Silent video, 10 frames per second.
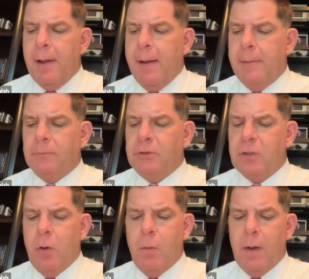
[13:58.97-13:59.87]

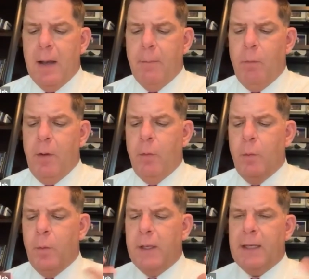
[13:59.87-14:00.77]
So
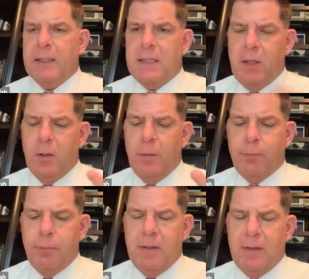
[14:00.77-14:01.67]
we're going to continue to
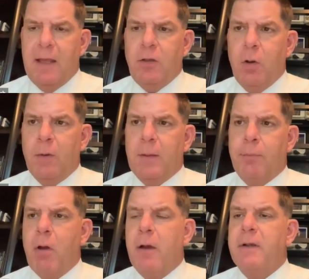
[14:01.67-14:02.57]
let you know what the
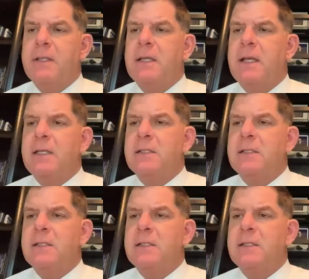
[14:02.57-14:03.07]
progress is